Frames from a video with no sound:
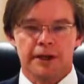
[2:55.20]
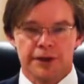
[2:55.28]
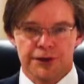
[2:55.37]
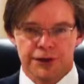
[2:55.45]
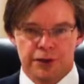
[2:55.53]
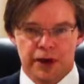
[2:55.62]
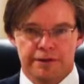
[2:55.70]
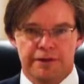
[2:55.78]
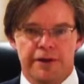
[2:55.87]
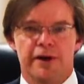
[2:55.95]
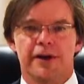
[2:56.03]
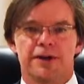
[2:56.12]
And
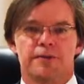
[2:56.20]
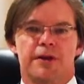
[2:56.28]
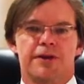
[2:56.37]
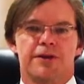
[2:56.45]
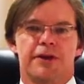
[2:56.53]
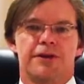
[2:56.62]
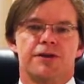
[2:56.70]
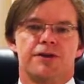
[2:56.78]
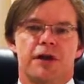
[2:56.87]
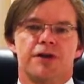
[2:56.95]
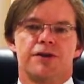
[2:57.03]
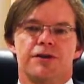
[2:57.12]
construct very explicit
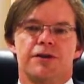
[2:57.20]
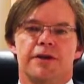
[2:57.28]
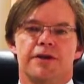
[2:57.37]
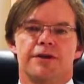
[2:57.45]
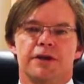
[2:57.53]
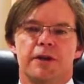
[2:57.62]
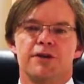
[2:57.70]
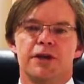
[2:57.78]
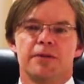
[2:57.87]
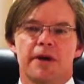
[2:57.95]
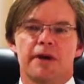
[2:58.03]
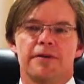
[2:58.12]
instructions that the
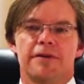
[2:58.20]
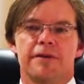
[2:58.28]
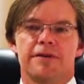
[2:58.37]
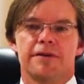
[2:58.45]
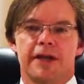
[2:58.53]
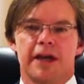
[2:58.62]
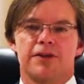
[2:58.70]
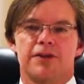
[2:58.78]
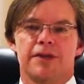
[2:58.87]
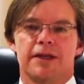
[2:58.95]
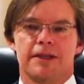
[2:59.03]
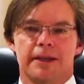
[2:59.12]
subject matter of this
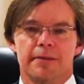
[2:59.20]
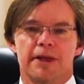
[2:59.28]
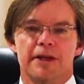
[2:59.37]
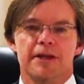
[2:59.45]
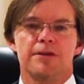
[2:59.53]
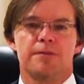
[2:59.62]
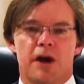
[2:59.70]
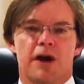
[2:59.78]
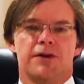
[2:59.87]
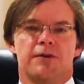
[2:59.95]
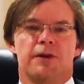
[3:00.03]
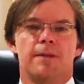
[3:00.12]
sketch is as limited as
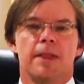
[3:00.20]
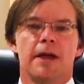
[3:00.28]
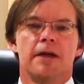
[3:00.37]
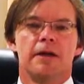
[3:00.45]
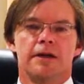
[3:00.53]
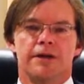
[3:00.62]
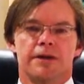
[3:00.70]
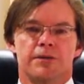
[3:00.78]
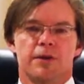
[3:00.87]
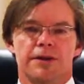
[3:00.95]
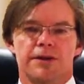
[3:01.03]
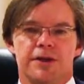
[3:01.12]
possible.
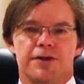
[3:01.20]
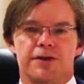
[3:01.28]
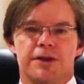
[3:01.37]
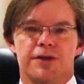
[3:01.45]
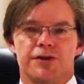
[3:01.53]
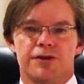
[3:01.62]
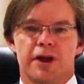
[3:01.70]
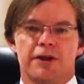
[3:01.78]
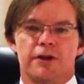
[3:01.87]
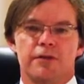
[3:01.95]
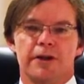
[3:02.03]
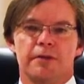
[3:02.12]
This will assist the
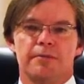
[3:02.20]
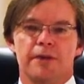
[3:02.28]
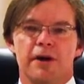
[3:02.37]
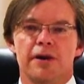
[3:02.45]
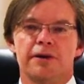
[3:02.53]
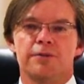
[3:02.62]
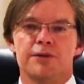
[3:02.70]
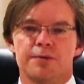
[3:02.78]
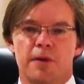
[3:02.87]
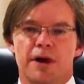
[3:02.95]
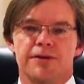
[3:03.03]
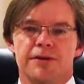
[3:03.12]
instructor when comparing the
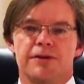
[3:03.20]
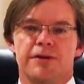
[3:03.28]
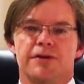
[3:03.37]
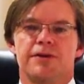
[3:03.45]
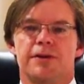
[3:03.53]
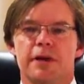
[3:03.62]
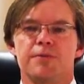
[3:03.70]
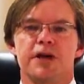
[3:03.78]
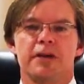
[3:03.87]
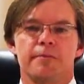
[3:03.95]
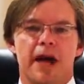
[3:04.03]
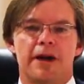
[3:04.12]
responses, since
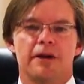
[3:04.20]
subject